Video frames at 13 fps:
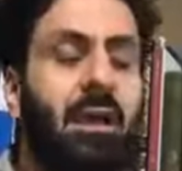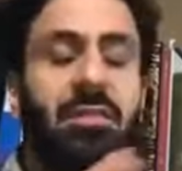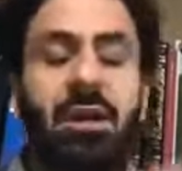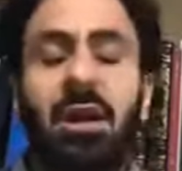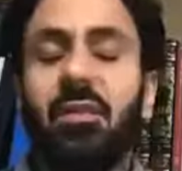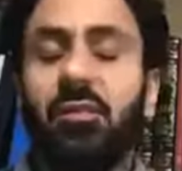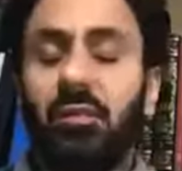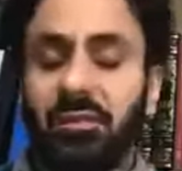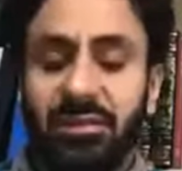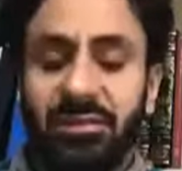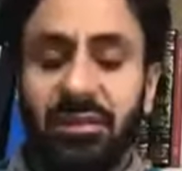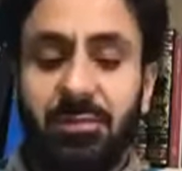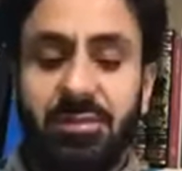The other false
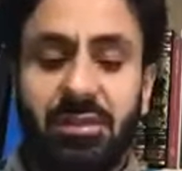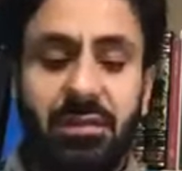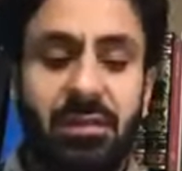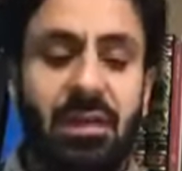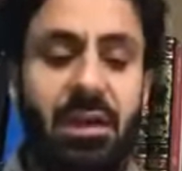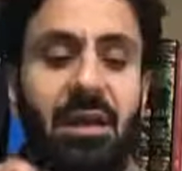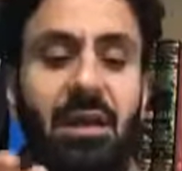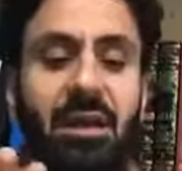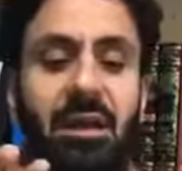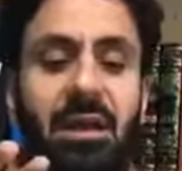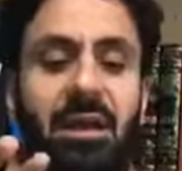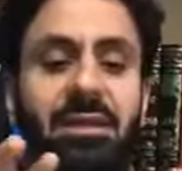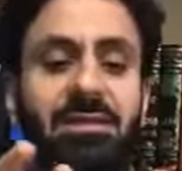assumption
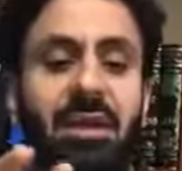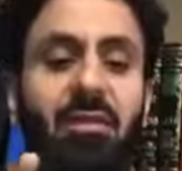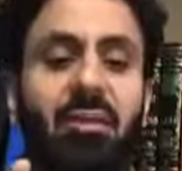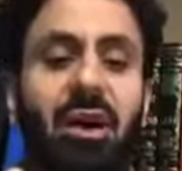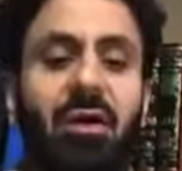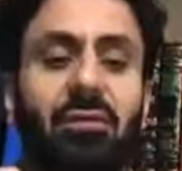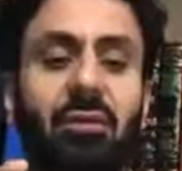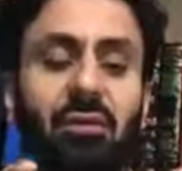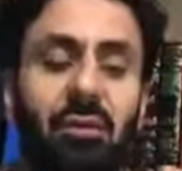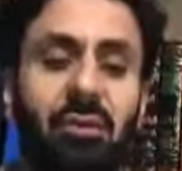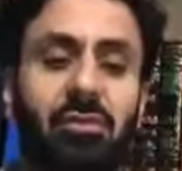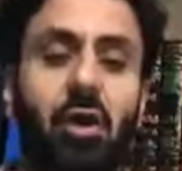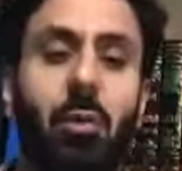is around
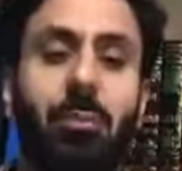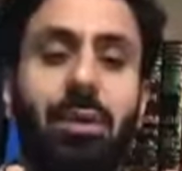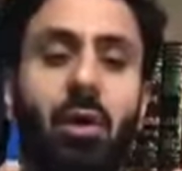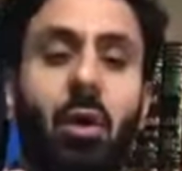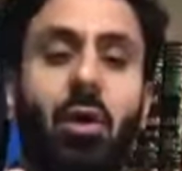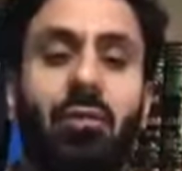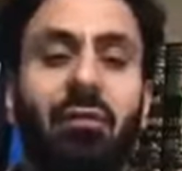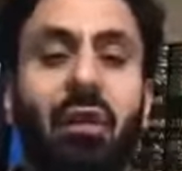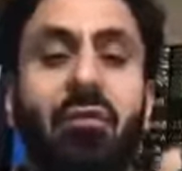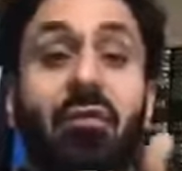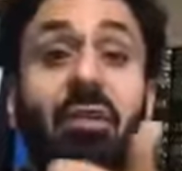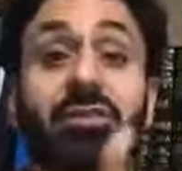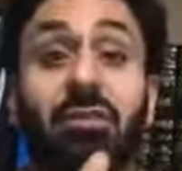the topic of
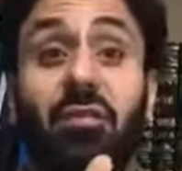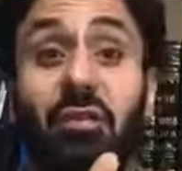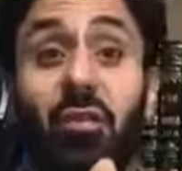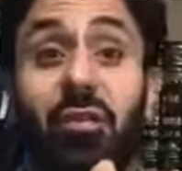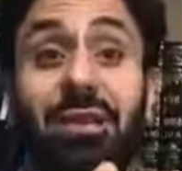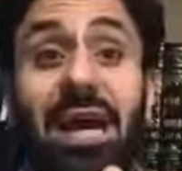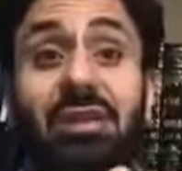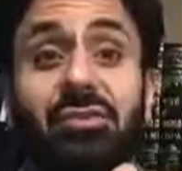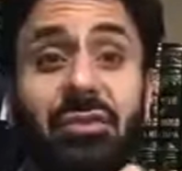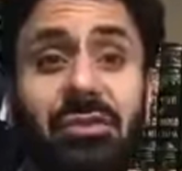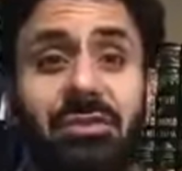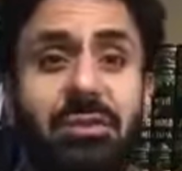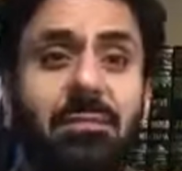philosophical
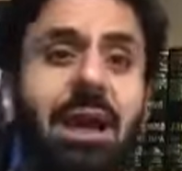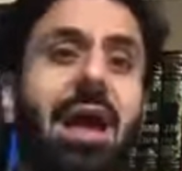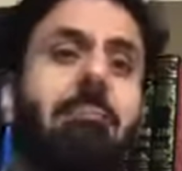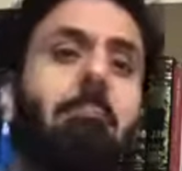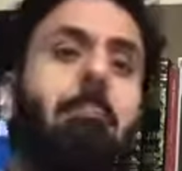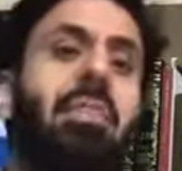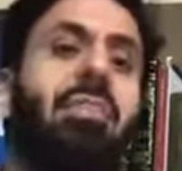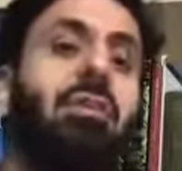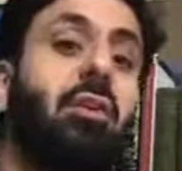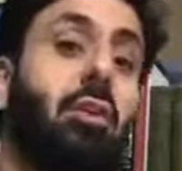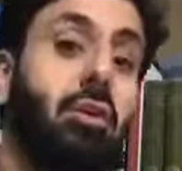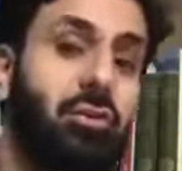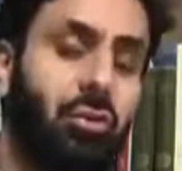naturalism and
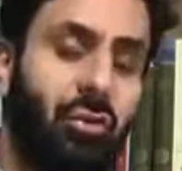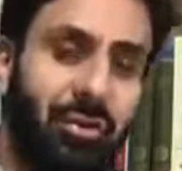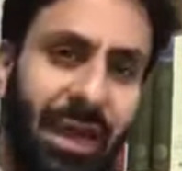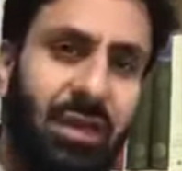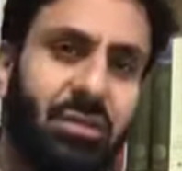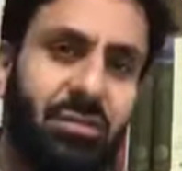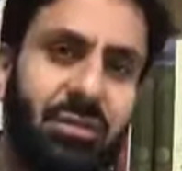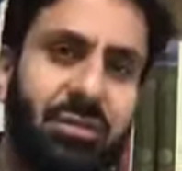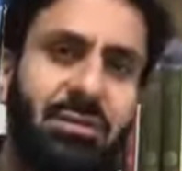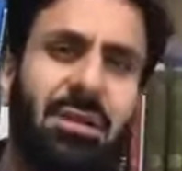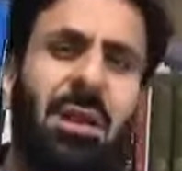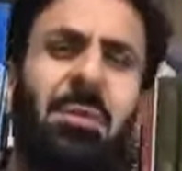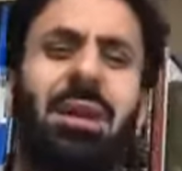methodological naturalism.
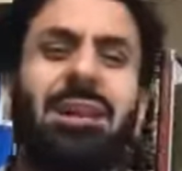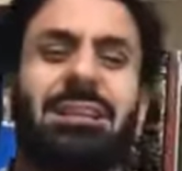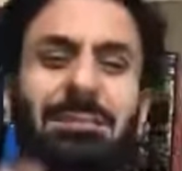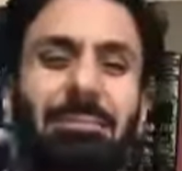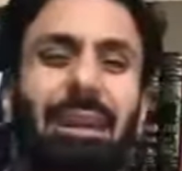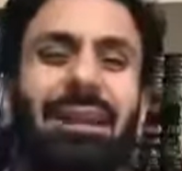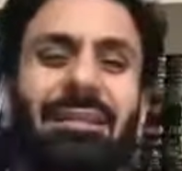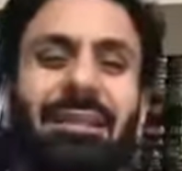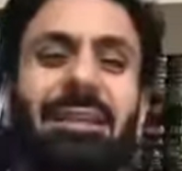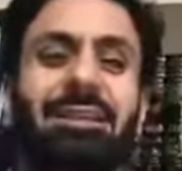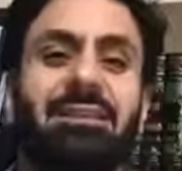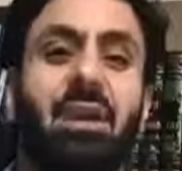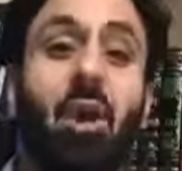And I'm going to explain
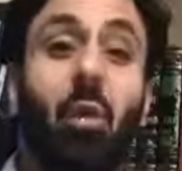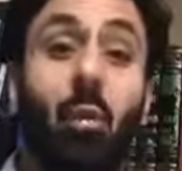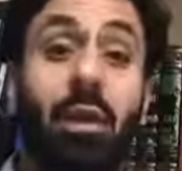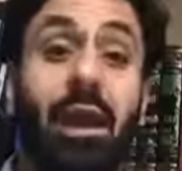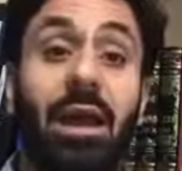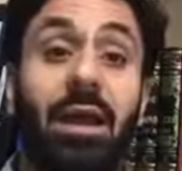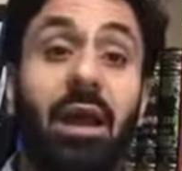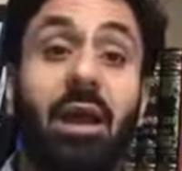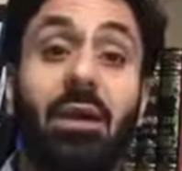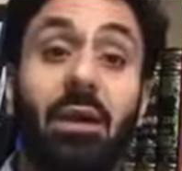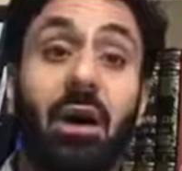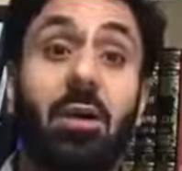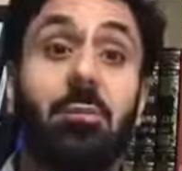these when I
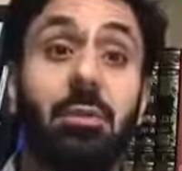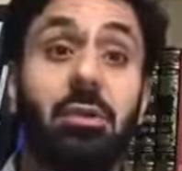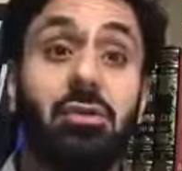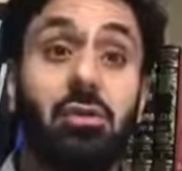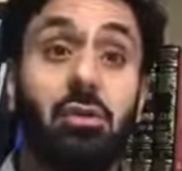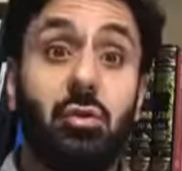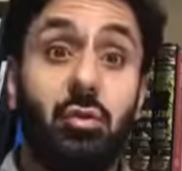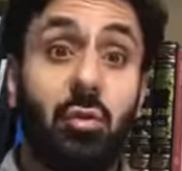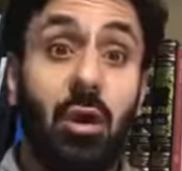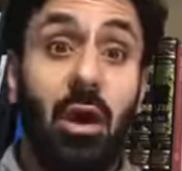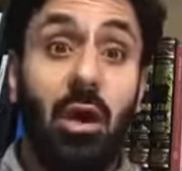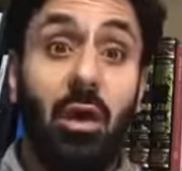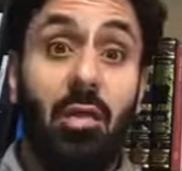come to
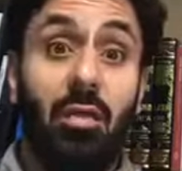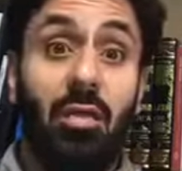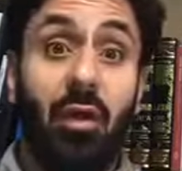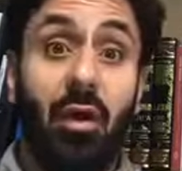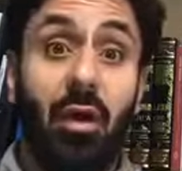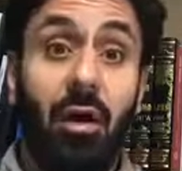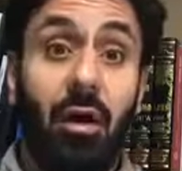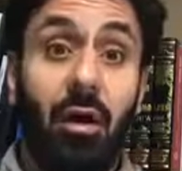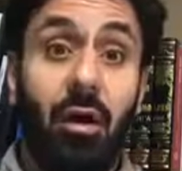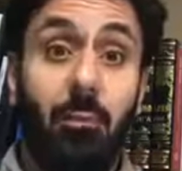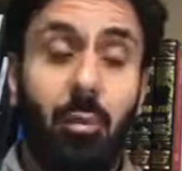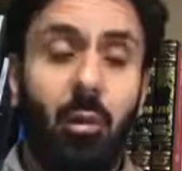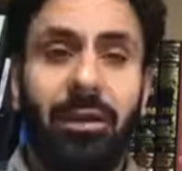the
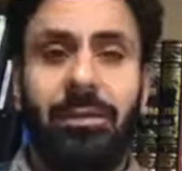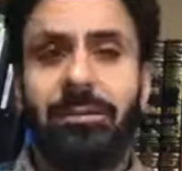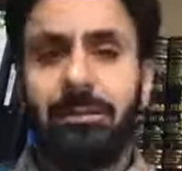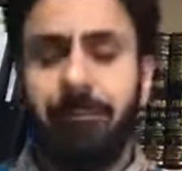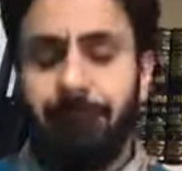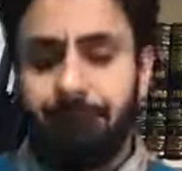point.